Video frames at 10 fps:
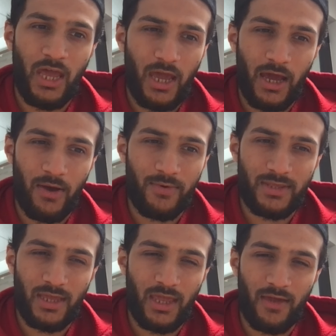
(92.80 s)
with
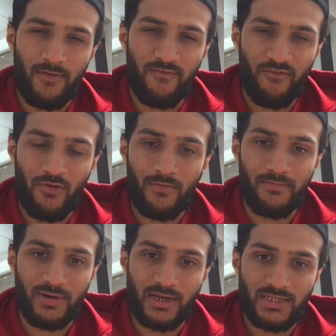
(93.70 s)
a firm
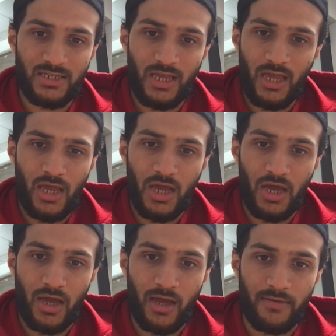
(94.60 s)
mass
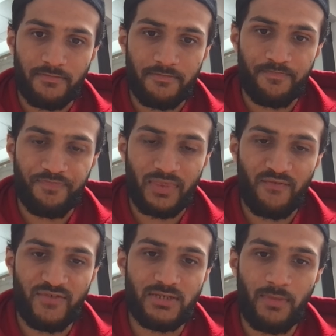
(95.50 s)

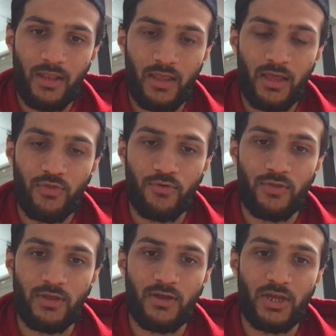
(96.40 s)
visible through
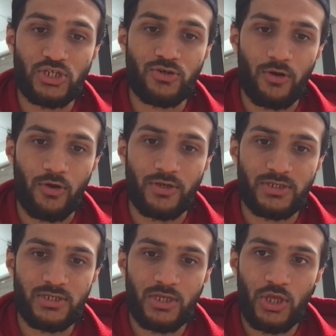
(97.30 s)
the external
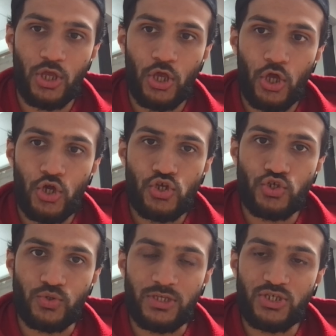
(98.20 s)
os.
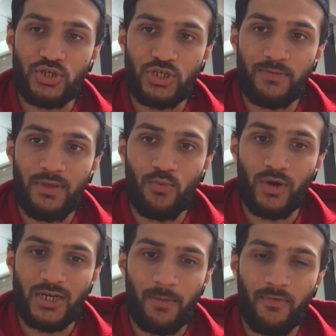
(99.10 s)
So this is going to be what
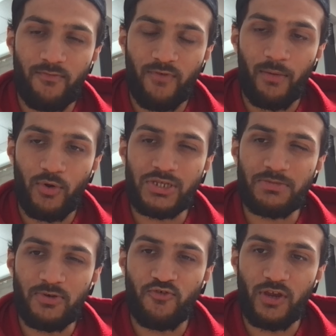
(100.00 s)
type of fibroid. This is a
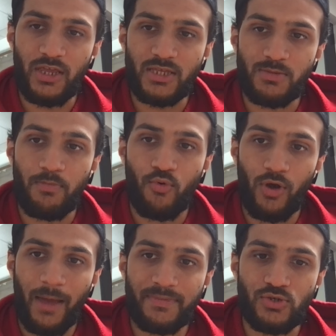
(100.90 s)
bit tricky. It's going to be
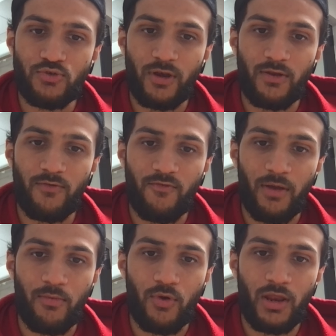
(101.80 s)
prolapsing uterine fibroid.